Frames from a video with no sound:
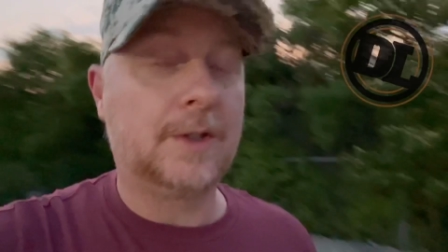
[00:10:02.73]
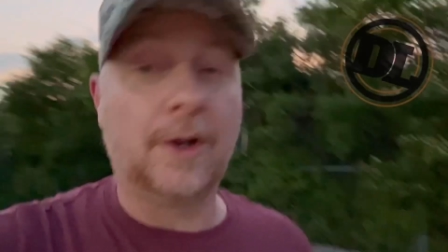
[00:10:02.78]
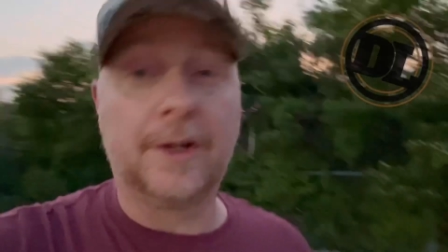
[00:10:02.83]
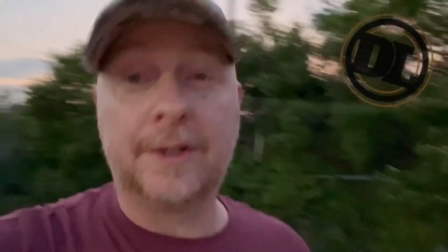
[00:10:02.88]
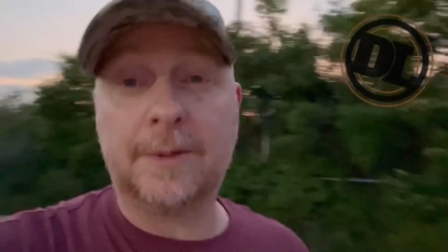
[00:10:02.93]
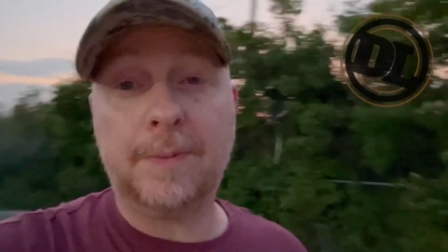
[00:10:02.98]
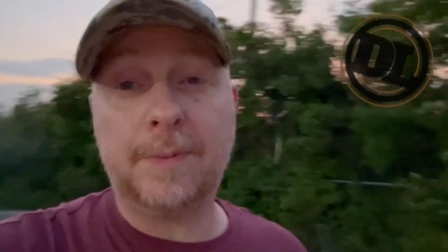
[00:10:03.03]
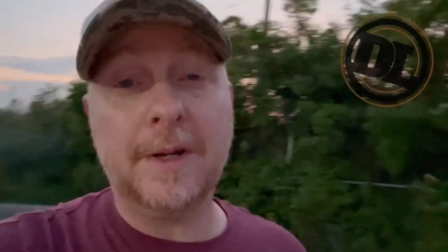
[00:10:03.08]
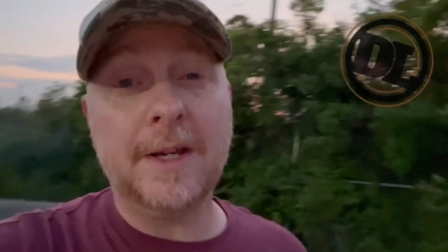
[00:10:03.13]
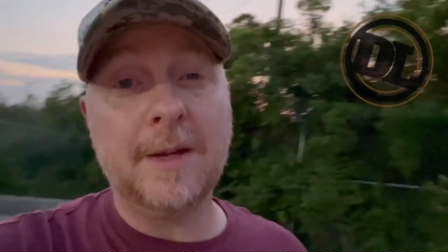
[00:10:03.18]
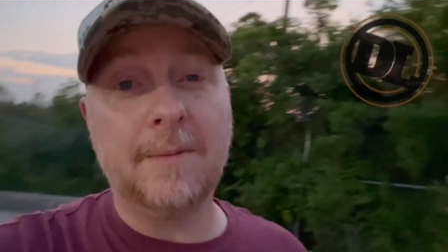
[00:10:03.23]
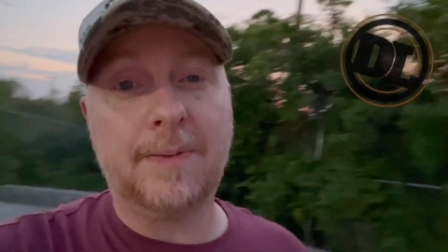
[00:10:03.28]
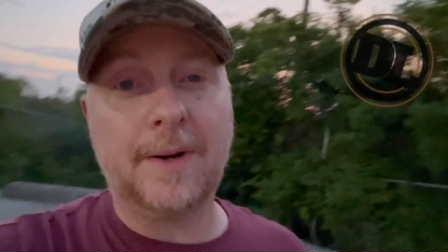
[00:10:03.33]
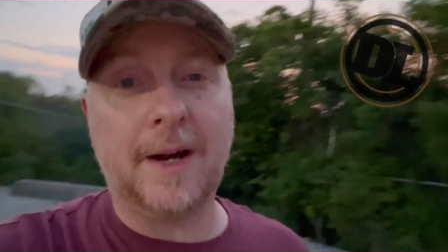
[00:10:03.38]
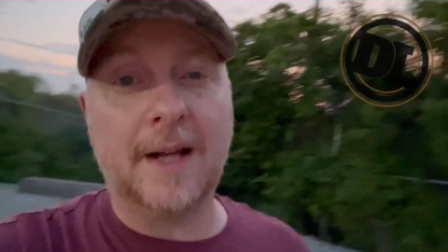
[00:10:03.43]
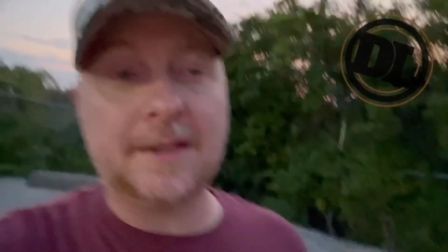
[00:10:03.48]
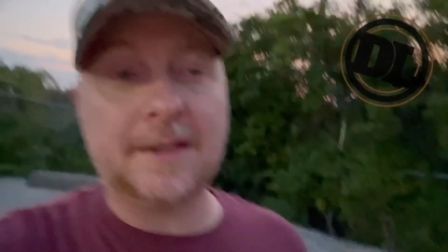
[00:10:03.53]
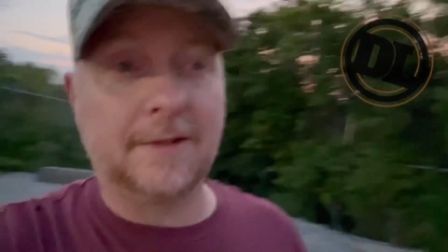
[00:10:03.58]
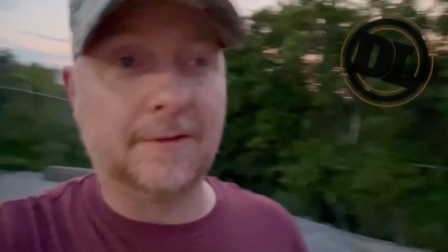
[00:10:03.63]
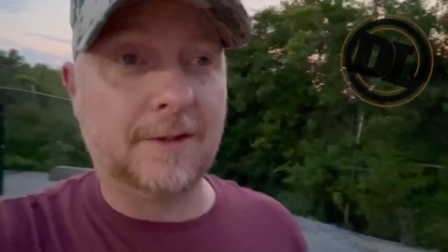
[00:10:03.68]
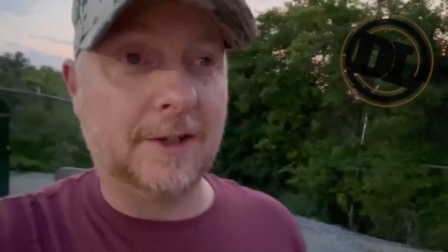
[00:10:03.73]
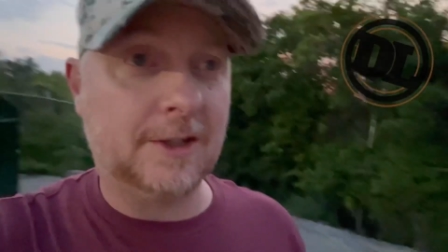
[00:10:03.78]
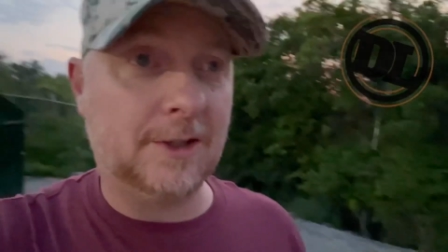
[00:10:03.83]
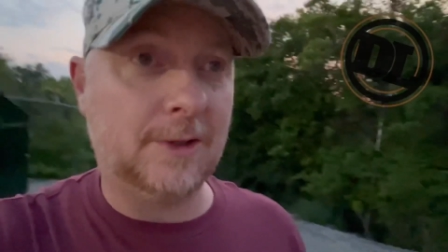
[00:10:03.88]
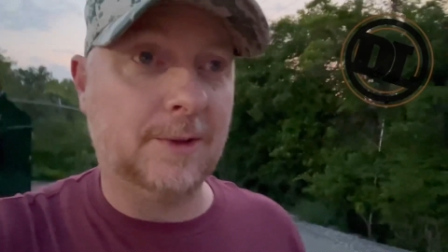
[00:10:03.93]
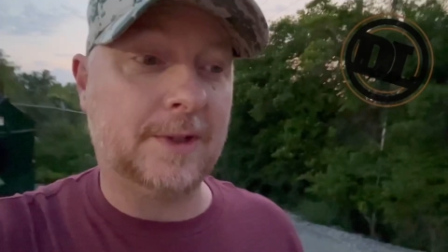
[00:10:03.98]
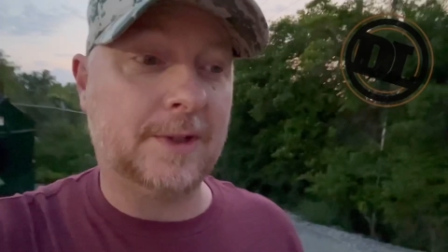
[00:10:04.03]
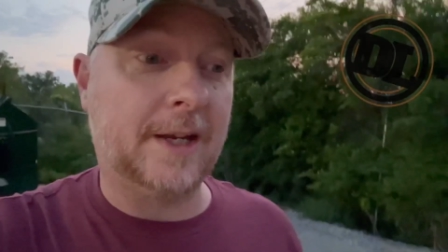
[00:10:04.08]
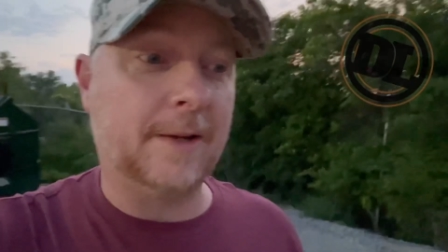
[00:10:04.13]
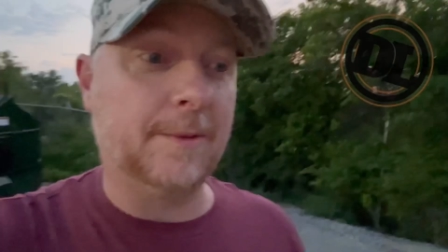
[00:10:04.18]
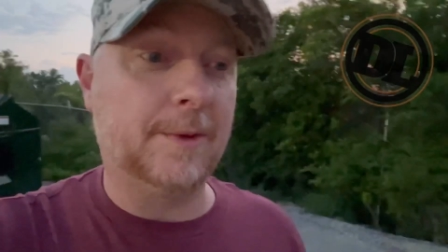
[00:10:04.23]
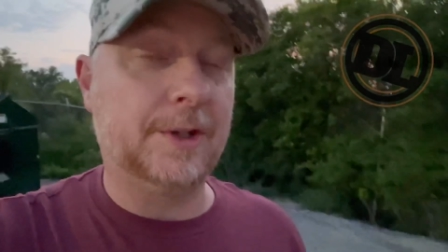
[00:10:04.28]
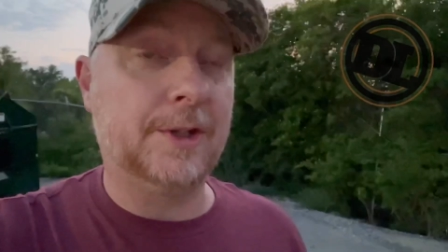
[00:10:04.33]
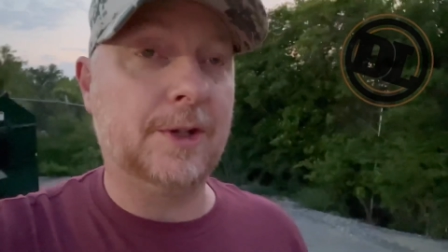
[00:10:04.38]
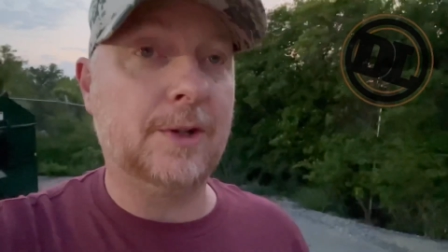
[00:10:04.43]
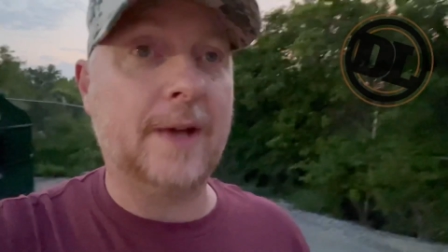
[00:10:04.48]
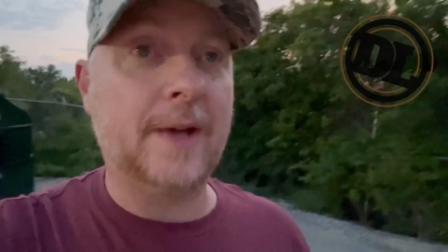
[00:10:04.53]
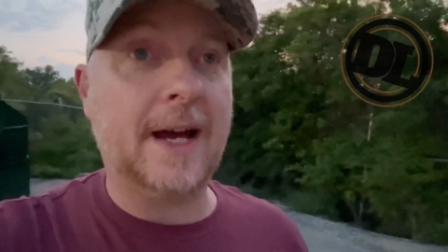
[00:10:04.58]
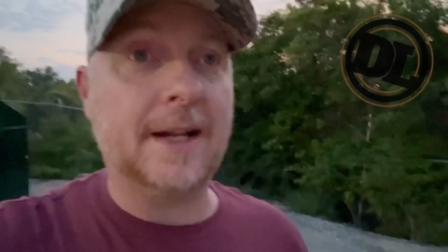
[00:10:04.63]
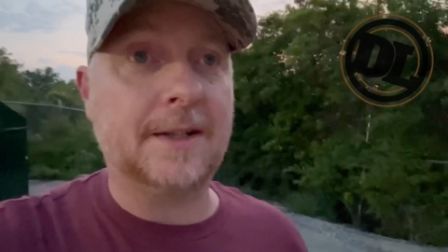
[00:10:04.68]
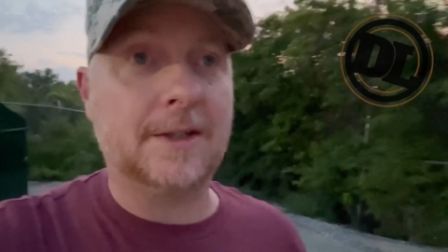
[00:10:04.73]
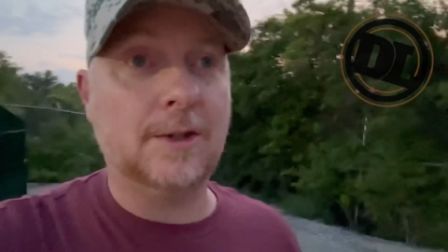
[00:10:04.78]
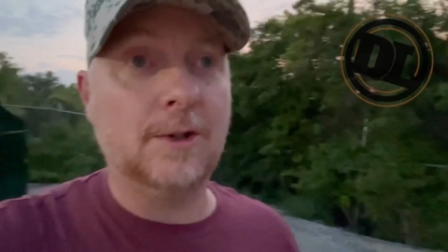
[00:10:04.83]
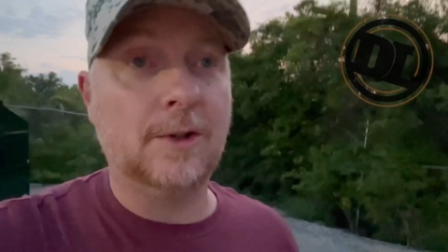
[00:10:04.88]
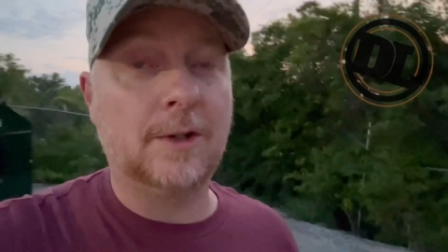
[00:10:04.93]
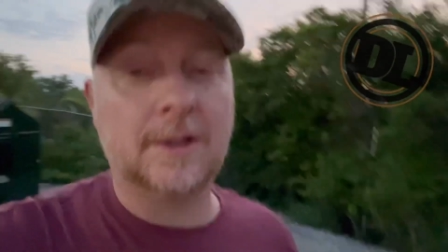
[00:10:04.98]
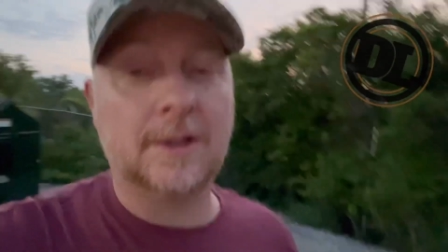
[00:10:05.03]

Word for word: it's pretty impressive that she was able to do that too,